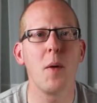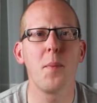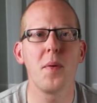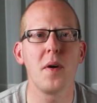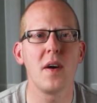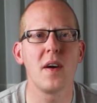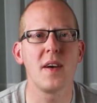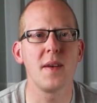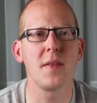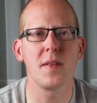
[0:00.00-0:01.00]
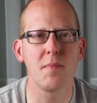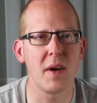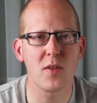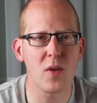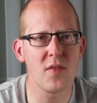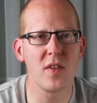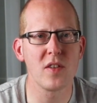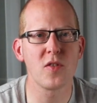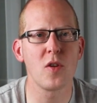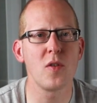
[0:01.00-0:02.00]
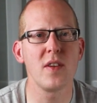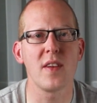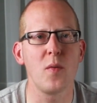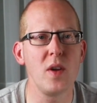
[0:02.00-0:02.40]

up in my travel stories and